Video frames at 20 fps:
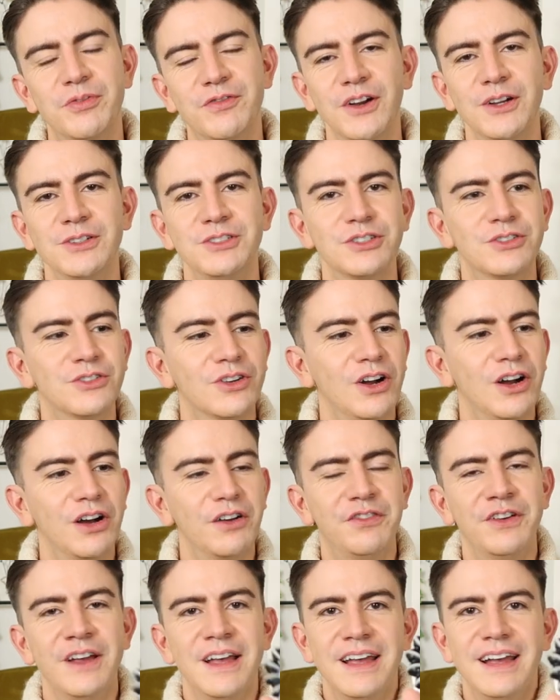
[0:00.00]

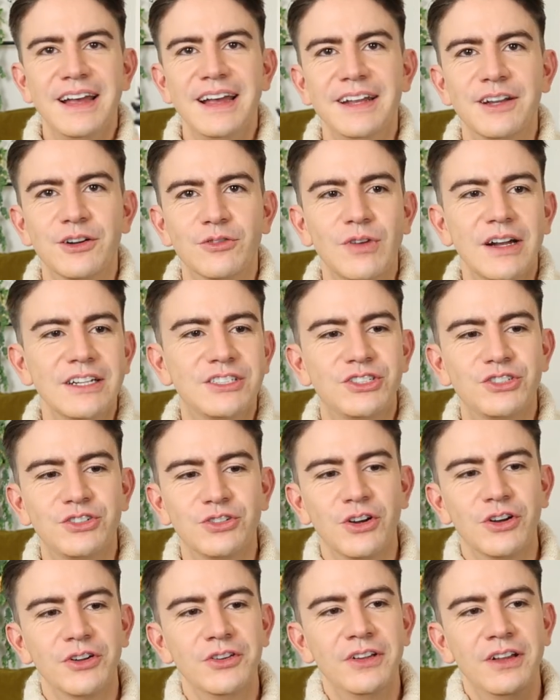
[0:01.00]
photograph in a
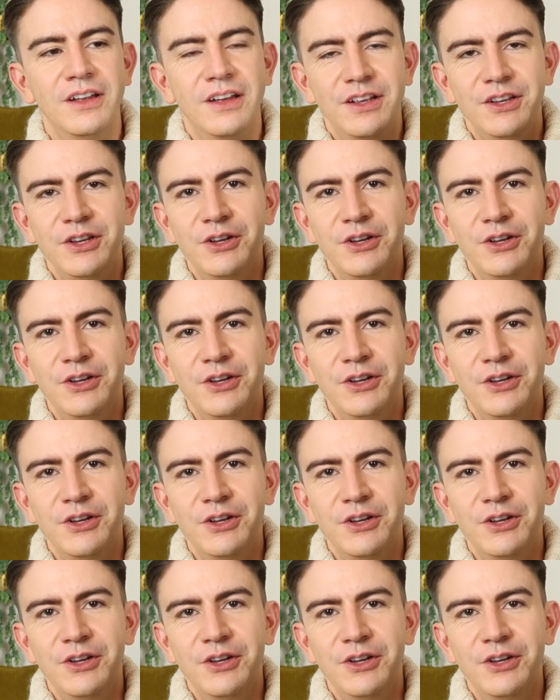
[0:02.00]
restaurant.